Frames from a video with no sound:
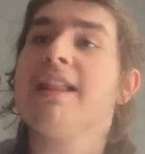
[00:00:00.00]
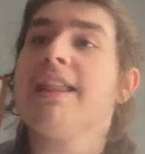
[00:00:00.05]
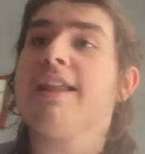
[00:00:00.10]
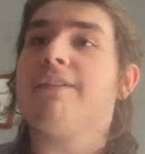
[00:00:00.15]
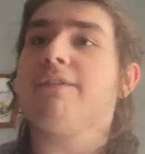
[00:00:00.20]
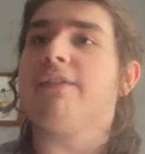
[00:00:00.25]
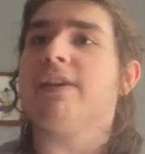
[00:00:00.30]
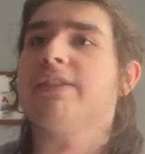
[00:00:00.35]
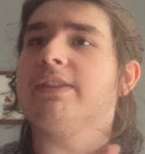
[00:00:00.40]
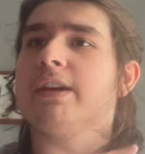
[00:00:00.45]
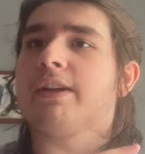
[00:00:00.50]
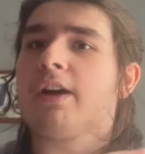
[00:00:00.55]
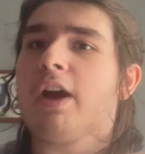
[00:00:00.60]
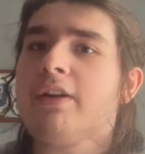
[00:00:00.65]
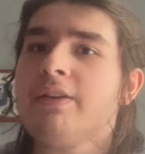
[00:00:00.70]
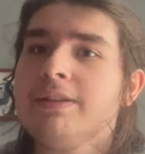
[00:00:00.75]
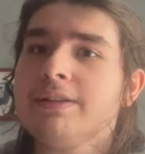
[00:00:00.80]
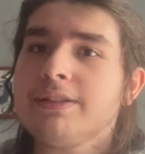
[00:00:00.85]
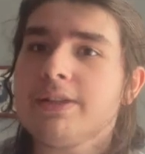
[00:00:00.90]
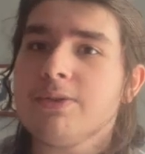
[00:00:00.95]
When the current
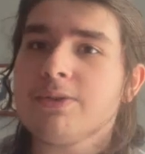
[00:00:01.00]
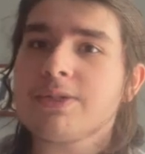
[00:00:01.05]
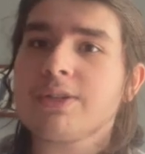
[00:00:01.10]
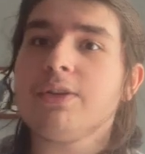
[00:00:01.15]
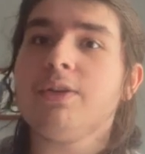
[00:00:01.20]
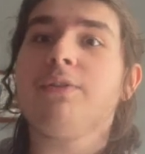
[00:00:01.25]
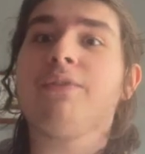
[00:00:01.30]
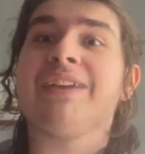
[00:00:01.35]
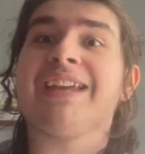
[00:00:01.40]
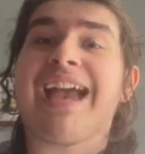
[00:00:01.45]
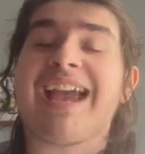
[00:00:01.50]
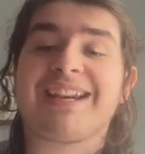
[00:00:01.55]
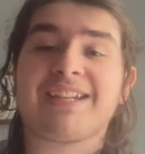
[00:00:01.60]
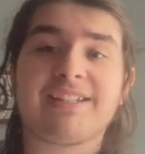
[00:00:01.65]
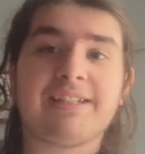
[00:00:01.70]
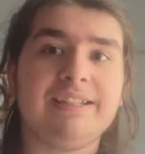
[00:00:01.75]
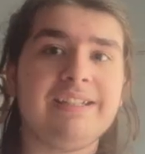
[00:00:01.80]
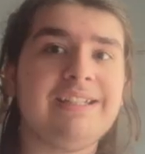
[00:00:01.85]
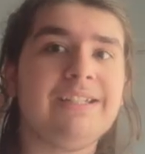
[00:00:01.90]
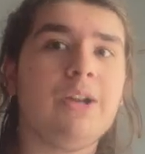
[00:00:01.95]
current goes through, we
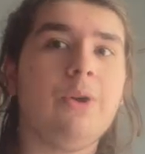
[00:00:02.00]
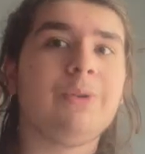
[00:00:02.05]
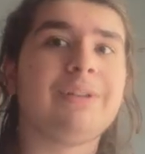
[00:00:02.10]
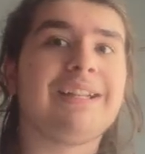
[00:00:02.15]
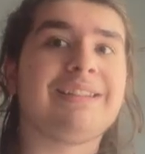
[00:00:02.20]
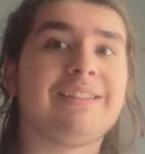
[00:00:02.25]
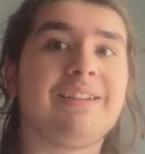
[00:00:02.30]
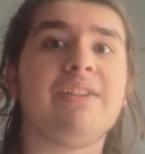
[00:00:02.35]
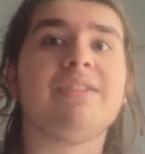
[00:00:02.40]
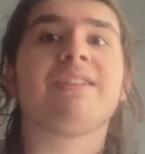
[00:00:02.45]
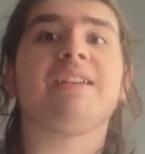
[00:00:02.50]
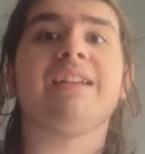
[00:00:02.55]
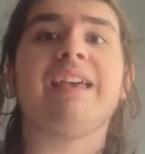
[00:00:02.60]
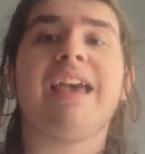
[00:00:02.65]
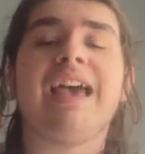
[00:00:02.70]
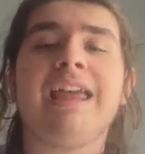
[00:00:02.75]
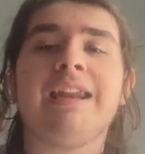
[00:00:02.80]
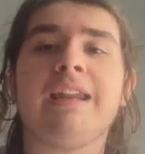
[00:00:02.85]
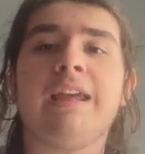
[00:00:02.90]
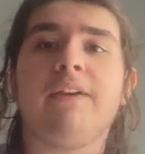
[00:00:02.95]
actually know that there's an
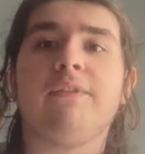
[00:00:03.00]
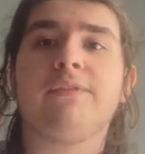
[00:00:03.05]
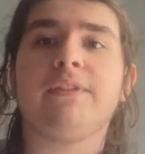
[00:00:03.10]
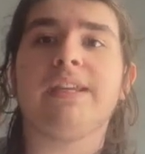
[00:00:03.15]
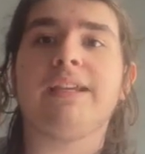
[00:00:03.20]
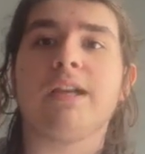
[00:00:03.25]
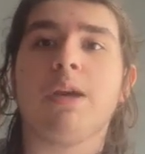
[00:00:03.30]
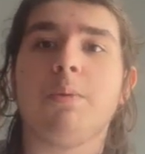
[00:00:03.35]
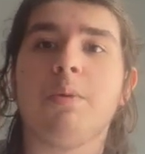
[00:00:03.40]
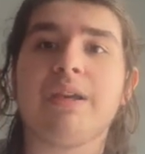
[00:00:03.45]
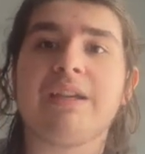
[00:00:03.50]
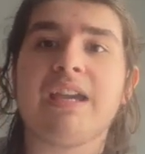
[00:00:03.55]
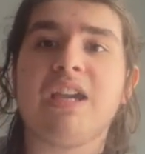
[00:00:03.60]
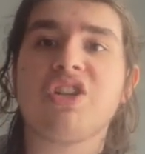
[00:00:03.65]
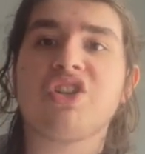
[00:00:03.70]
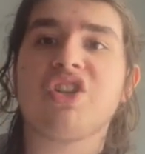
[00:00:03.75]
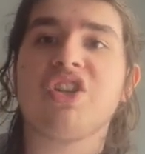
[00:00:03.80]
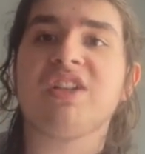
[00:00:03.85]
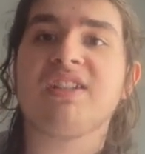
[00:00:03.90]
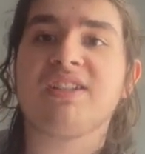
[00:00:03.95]
NFT
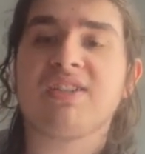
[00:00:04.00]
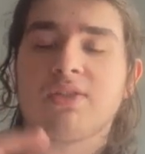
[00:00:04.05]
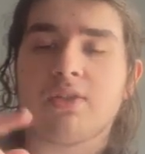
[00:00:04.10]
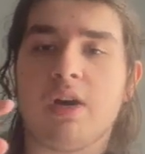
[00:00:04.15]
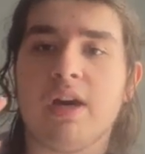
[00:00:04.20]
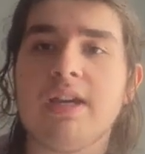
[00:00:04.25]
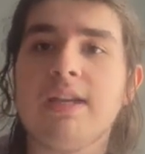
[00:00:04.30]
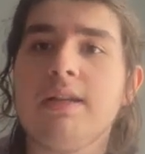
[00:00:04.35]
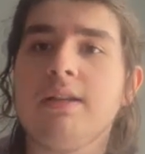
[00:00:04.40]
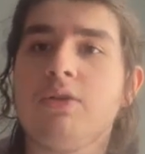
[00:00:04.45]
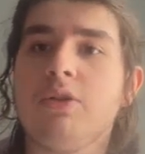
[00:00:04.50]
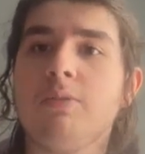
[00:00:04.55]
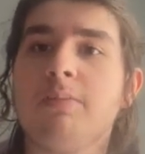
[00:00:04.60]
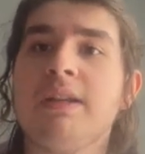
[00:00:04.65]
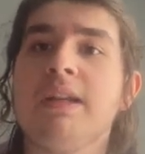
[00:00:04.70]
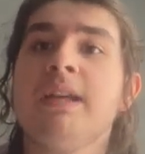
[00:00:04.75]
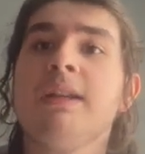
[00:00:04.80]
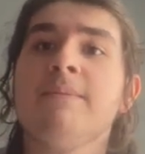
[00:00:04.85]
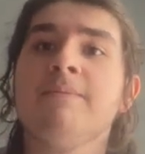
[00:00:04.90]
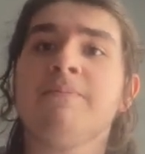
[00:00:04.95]
communication trying to be